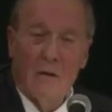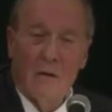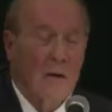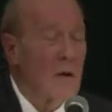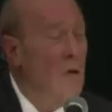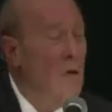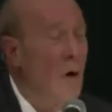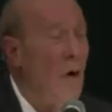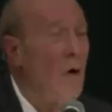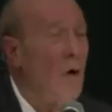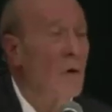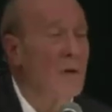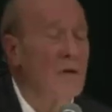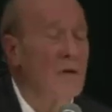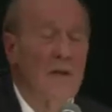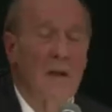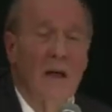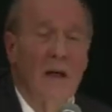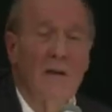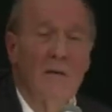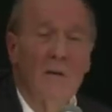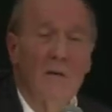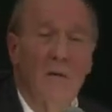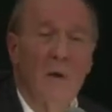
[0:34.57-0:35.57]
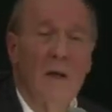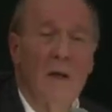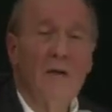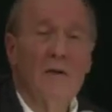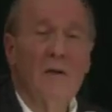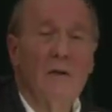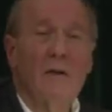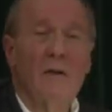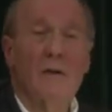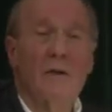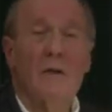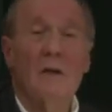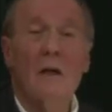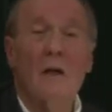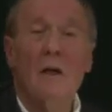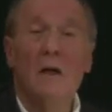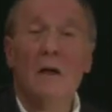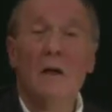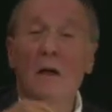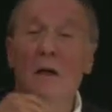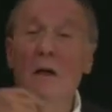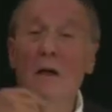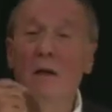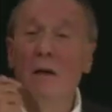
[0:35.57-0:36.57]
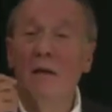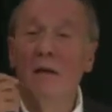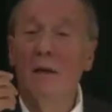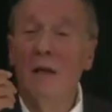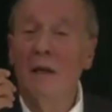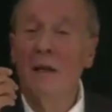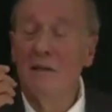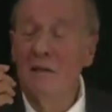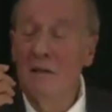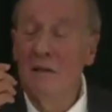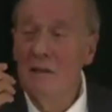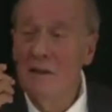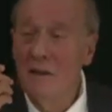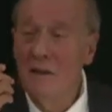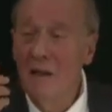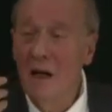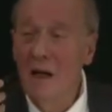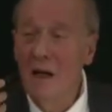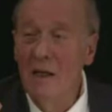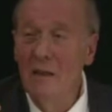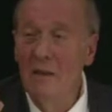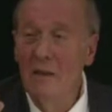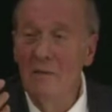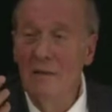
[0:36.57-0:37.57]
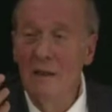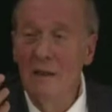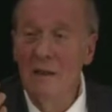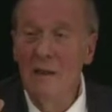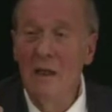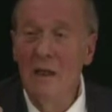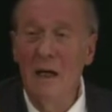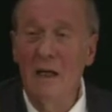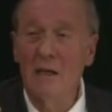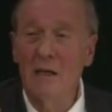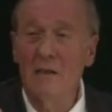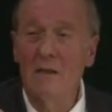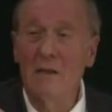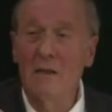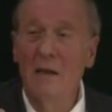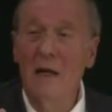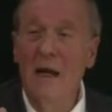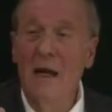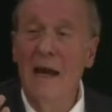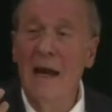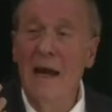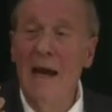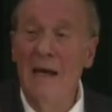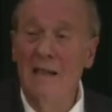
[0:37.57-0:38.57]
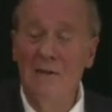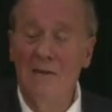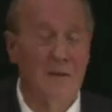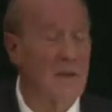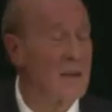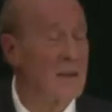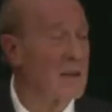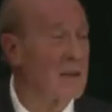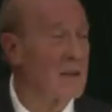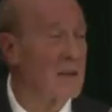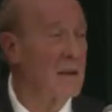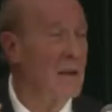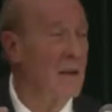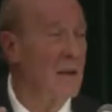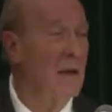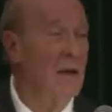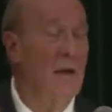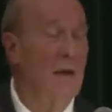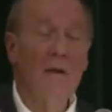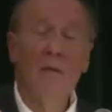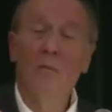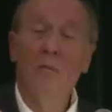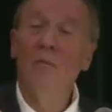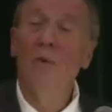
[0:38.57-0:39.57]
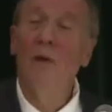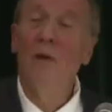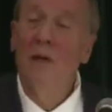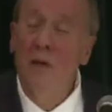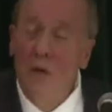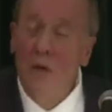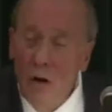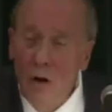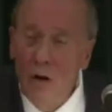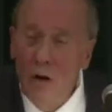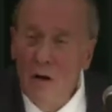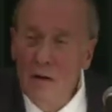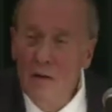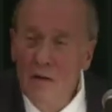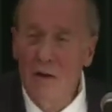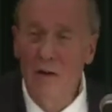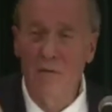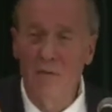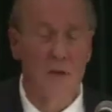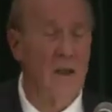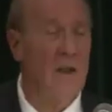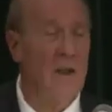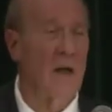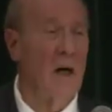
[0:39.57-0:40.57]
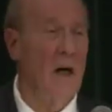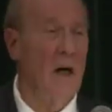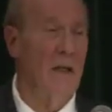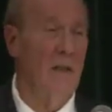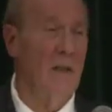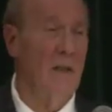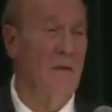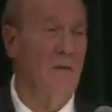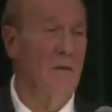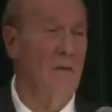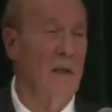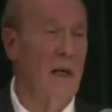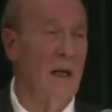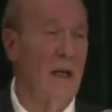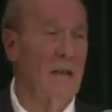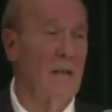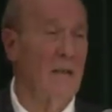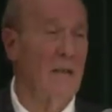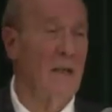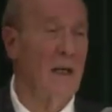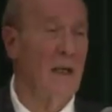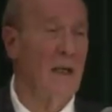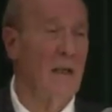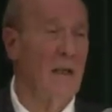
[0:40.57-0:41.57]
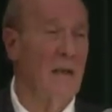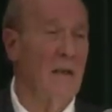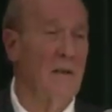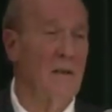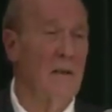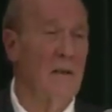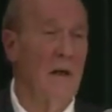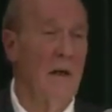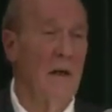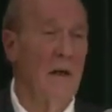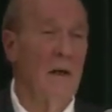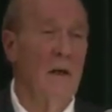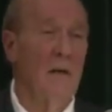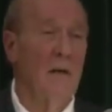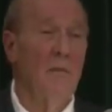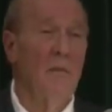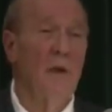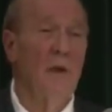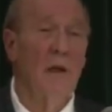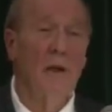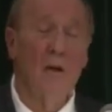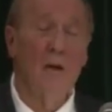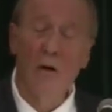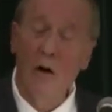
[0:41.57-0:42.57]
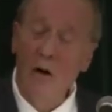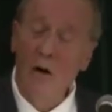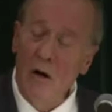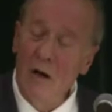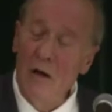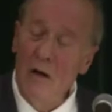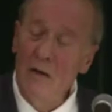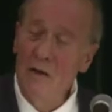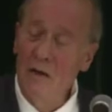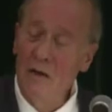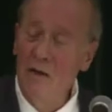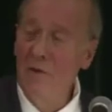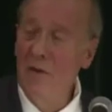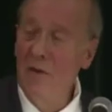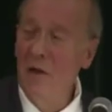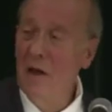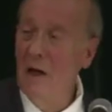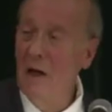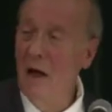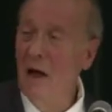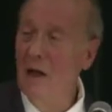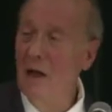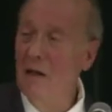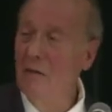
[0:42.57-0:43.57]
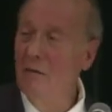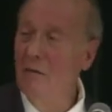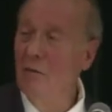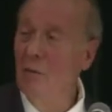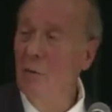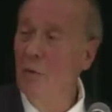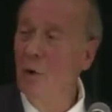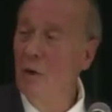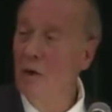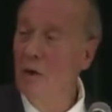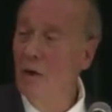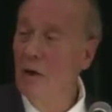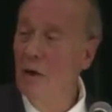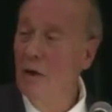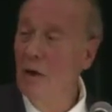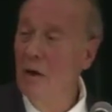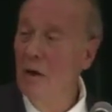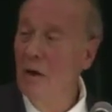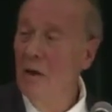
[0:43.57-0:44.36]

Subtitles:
There are a whole set of questions that this kind of a text asks because of the kind of text that is, because of the kind of book